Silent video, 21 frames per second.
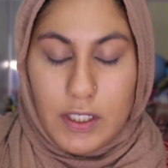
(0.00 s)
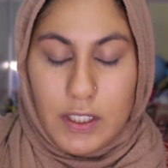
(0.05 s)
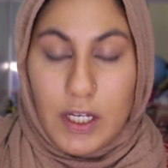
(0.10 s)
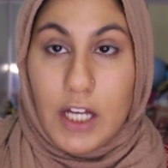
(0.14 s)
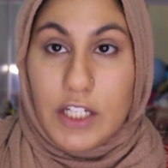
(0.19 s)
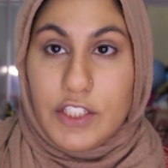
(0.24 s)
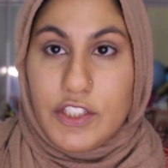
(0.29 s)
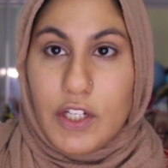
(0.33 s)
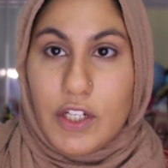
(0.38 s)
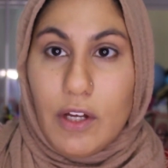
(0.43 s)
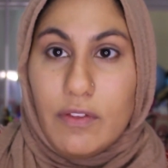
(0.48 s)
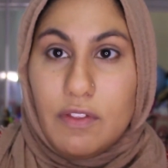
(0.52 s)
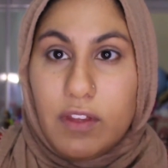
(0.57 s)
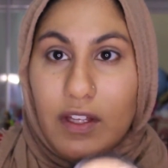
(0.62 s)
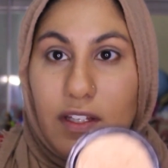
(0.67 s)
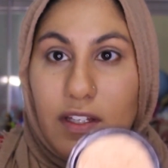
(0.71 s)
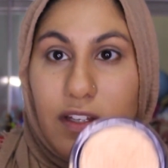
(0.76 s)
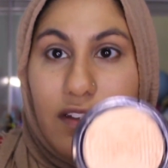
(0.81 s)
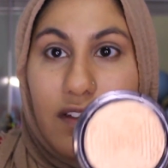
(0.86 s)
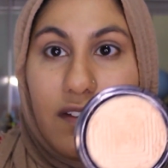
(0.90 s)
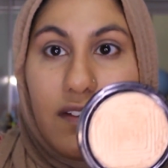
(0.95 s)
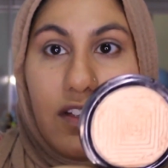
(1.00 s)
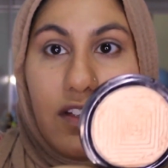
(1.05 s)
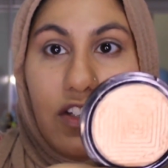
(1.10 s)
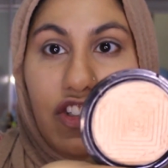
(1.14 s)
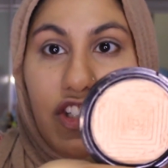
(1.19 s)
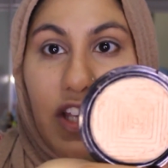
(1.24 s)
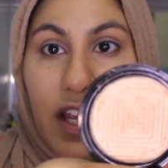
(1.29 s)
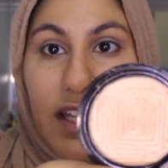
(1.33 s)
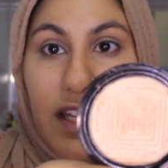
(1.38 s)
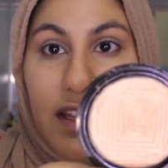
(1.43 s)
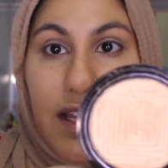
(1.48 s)
I don't think this is the
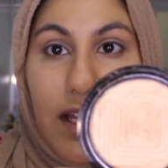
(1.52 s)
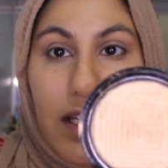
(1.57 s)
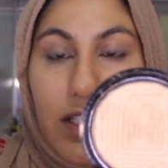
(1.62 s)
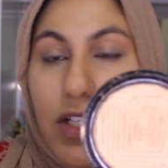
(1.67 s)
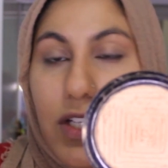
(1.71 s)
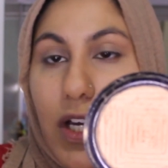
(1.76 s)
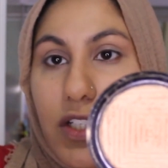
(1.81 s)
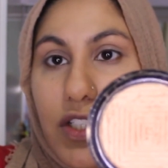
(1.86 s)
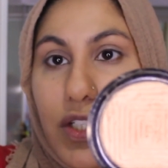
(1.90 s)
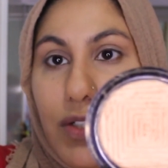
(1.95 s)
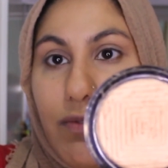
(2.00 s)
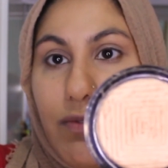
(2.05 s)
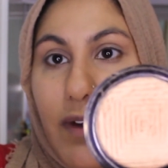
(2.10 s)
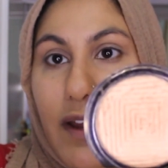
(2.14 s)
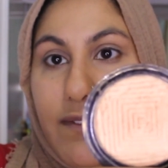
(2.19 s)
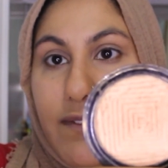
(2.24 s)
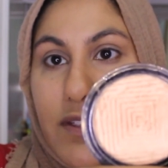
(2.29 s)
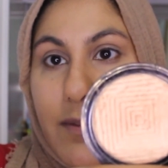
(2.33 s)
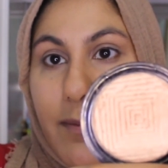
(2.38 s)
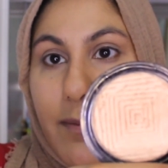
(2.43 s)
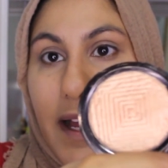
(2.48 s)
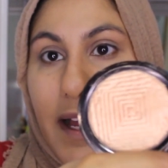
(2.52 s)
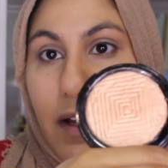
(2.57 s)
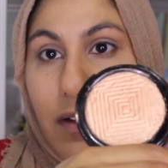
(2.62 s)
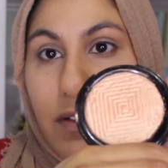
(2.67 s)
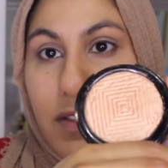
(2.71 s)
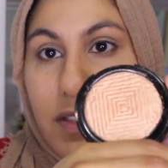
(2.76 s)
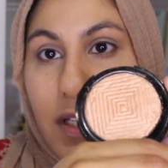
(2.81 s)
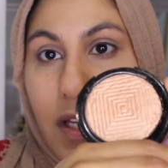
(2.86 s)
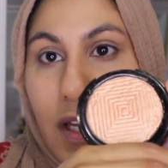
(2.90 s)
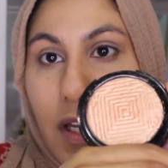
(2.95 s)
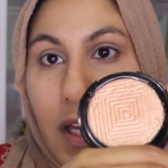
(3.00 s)
shade that Tati raves
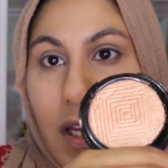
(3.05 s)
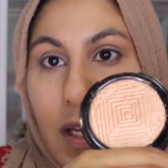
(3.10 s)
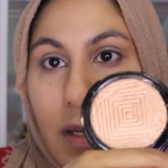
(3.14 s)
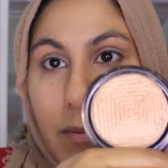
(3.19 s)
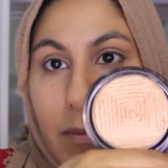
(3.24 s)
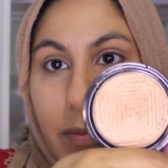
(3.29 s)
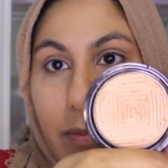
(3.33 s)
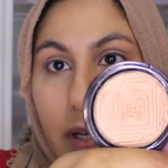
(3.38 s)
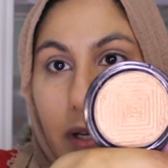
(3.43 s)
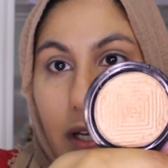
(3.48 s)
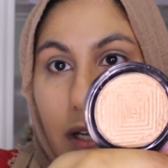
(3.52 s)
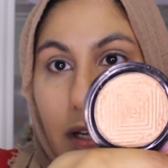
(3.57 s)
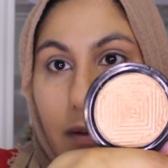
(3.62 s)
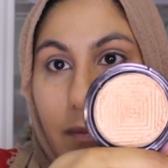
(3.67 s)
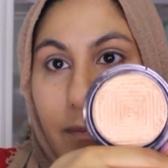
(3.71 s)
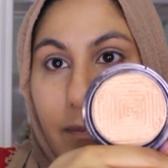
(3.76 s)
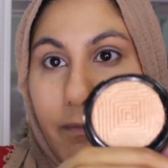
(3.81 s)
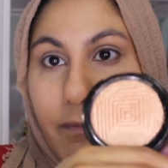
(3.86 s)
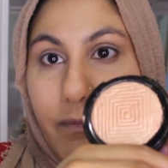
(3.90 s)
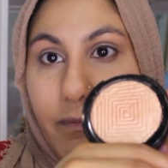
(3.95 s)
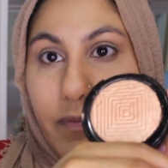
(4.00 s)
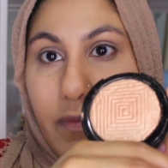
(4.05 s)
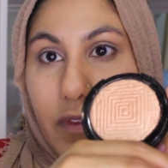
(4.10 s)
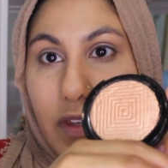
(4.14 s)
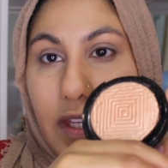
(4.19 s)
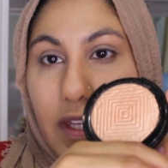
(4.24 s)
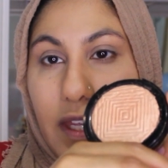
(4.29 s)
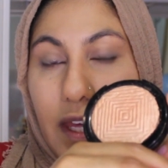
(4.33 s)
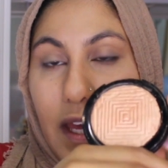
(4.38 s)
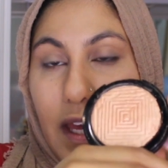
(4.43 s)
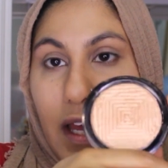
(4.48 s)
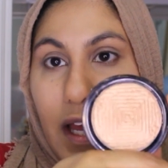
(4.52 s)
about, but
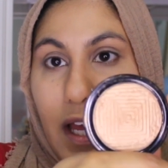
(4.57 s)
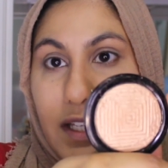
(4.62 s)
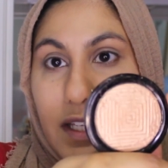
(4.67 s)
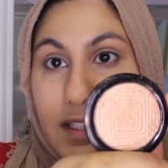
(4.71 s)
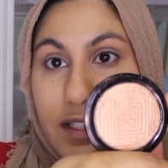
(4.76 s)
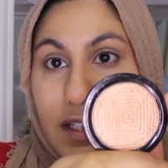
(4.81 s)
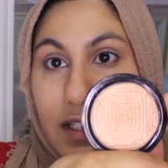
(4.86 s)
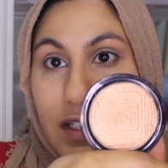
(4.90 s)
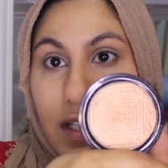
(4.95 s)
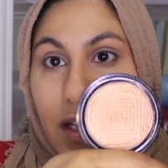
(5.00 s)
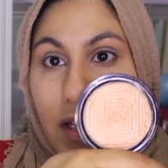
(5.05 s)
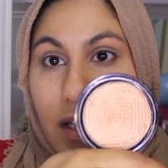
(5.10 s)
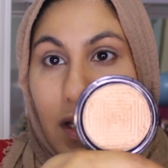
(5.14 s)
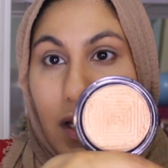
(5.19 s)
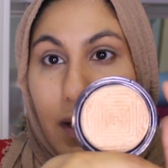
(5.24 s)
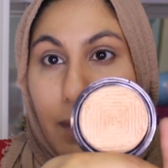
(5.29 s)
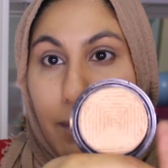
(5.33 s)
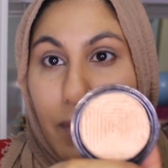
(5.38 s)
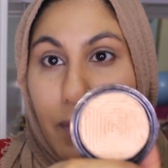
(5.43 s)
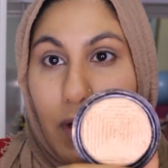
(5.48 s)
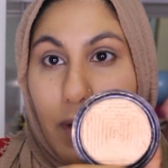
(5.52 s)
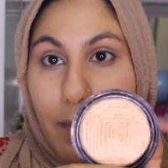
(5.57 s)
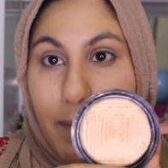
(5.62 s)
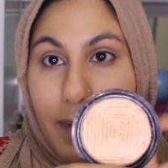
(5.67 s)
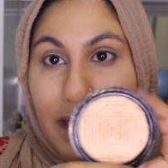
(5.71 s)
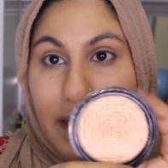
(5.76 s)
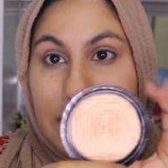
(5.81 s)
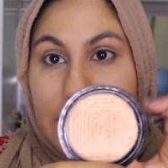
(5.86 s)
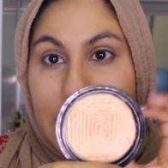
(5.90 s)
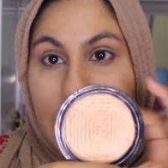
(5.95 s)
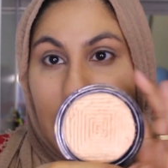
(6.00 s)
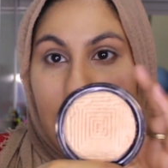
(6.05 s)
yeah, I did put it
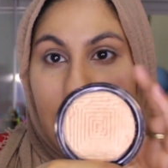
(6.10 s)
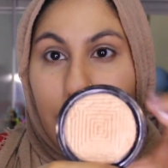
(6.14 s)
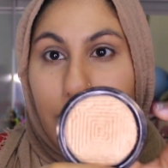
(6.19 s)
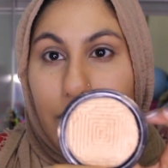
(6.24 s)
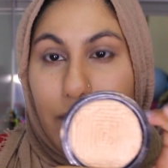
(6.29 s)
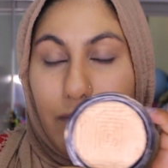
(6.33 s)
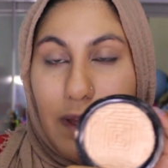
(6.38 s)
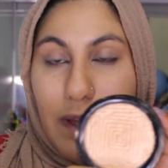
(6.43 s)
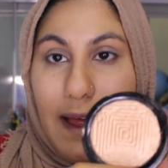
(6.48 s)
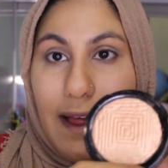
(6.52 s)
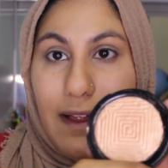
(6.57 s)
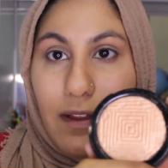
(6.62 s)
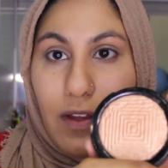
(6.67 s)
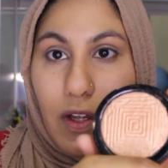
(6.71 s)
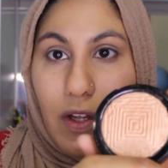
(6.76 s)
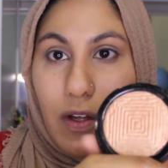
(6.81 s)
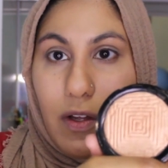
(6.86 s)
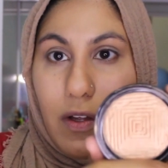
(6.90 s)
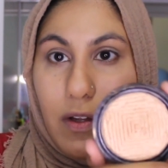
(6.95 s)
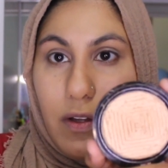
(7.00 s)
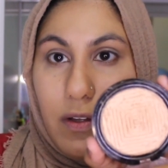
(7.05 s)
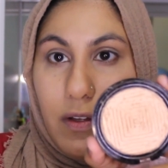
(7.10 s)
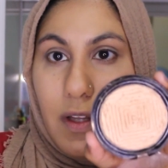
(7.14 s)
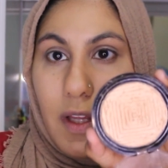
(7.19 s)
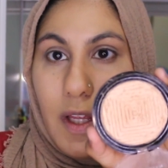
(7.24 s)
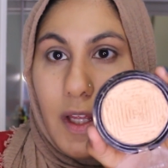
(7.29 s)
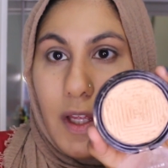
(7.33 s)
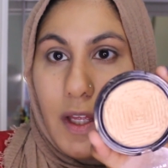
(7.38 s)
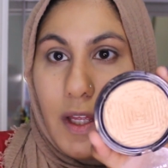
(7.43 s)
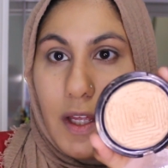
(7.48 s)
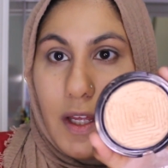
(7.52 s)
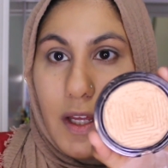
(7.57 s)
back together with alcohol,
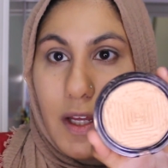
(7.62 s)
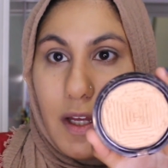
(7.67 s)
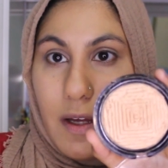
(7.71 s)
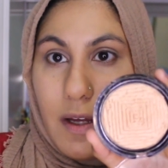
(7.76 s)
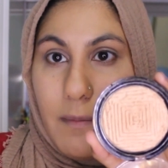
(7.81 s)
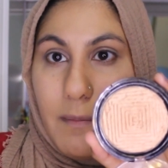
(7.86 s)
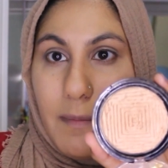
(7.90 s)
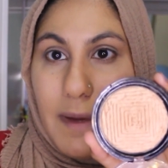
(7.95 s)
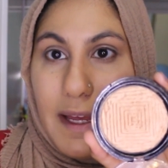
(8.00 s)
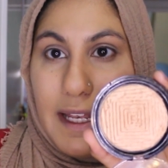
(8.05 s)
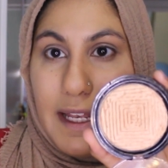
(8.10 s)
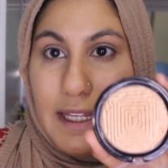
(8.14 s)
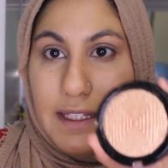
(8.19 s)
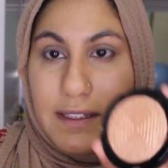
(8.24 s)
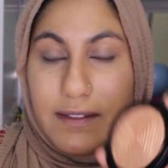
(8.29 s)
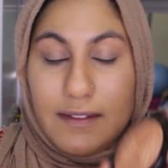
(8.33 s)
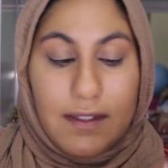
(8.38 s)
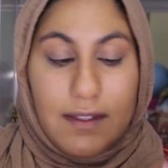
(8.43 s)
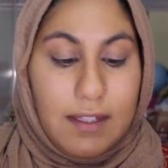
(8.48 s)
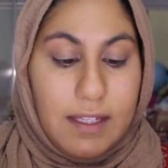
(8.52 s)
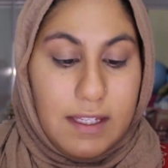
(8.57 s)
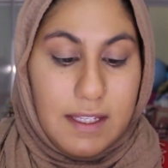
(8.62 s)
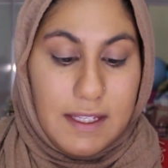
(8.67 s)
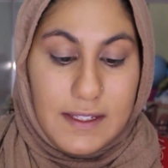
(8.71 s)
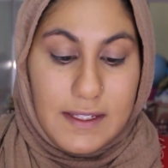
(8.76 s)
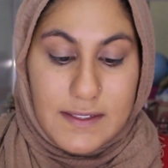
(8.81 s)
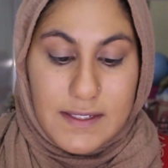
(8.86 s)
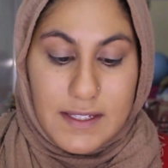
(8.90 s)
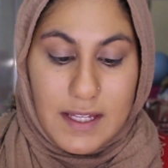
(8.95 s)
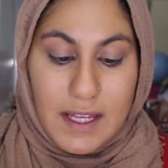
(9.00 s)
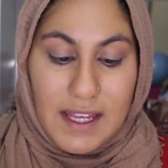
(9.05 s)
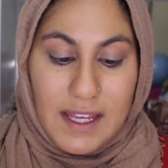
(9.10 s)
and it
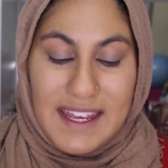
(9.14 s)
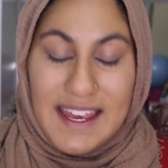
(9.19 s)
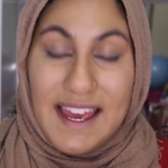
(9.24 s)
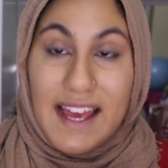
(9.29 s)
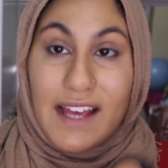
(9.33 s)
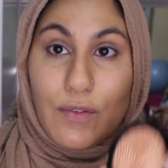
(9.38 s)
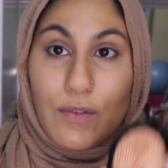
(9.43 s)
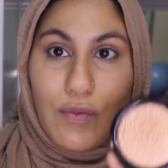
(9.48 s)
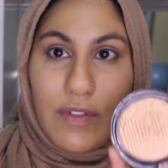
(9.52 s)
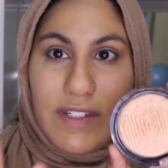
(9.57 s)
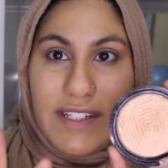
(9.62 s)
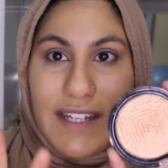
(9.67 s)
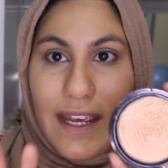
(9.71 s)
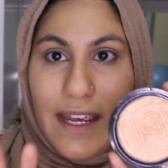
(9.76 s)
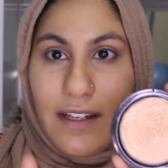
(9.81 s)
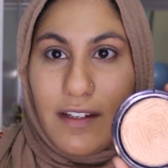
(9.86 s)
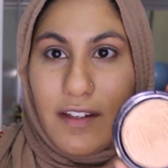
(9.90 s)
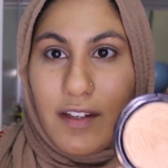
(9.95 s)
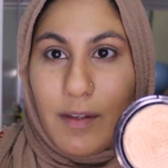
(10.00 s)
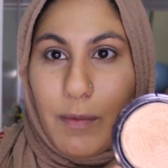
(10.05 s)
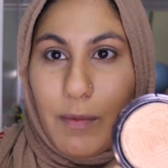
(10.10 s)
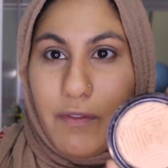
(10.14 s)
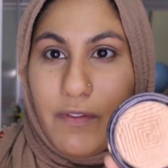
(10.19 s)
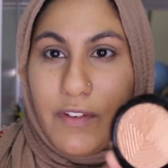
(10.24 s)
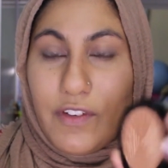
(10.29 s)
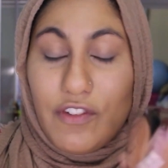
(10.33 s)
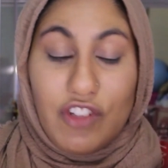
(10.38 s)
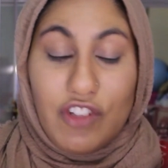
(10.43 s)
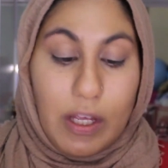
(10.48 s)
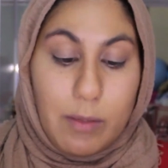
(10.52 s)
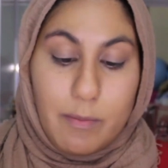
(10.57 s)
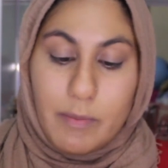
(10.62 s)
has retained some of its
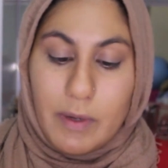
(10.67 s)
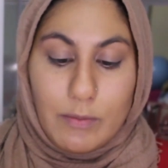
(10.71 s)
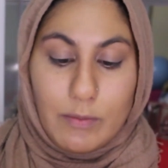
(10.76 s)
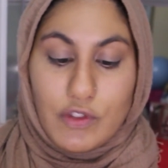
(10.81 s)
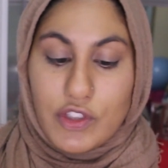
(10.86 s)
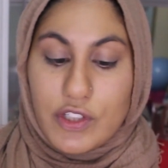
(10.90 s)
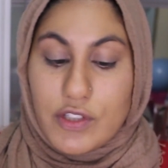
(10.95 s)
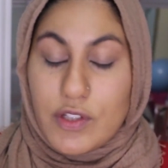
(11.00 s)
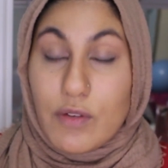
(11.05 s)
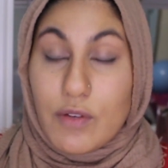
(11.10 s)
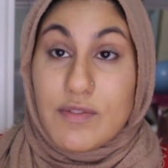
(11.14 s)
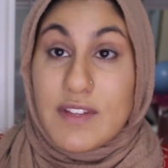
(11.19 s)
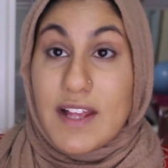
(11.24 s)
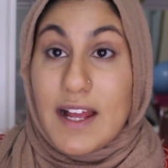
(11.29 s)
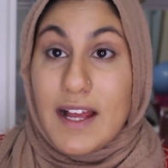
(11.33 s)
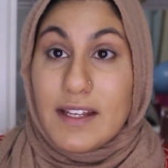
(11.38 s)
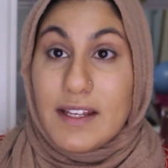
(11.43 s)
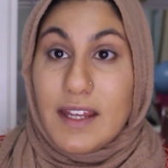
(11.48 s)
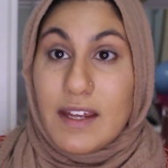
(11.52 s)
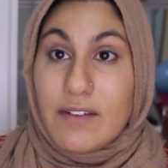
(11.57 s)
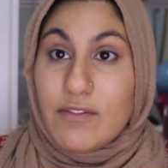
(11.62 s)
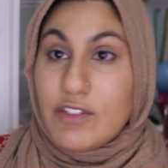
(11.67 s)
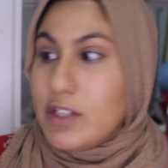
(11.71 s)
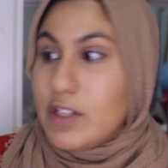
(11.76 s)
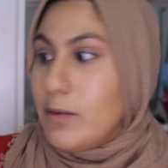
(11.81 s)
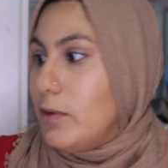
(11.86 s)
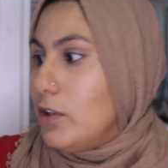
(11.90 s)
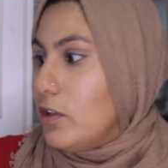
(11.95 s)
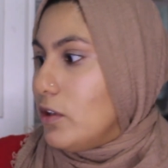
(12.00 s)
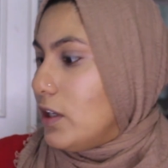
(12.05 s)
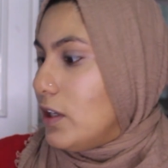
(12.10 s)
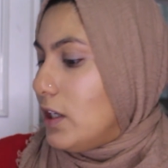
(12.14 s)
shape. I'm just so sad every time
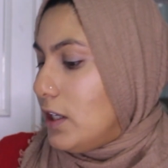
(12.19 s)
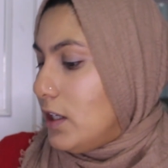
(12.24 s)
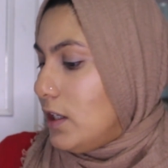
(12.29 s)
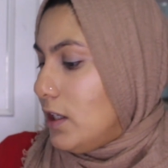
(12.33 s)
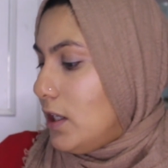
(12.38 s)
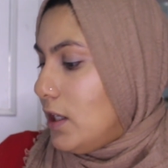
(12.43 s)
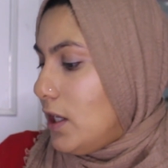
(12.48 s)
I look at it.